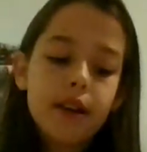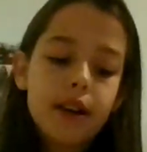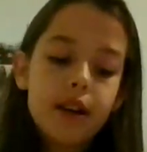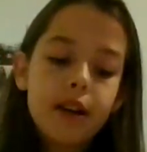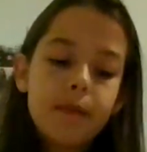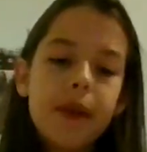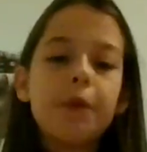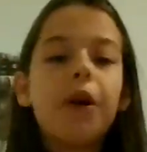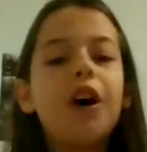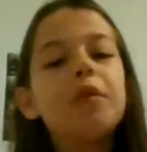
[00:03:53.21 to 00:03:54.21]
Um, they
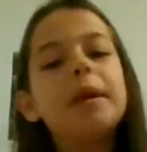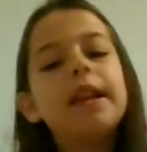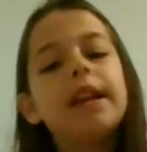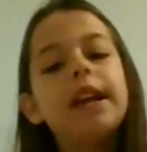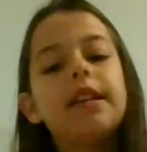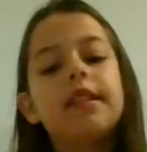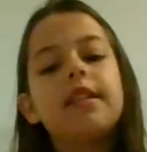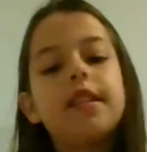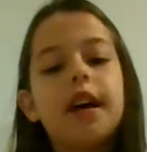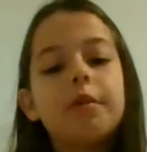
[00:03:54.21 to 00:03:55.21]
will all be linked
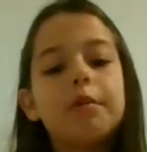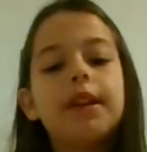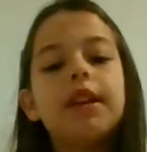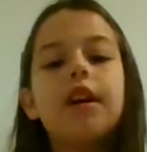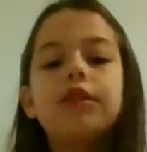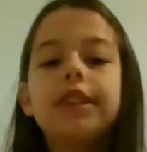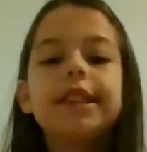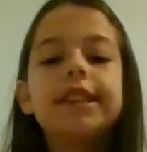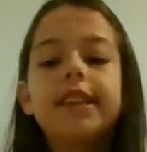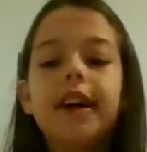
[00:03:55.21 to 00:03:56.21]
down below,
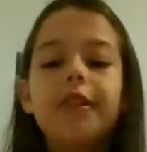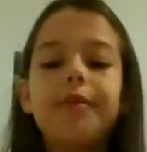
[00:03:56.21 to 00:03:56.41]
so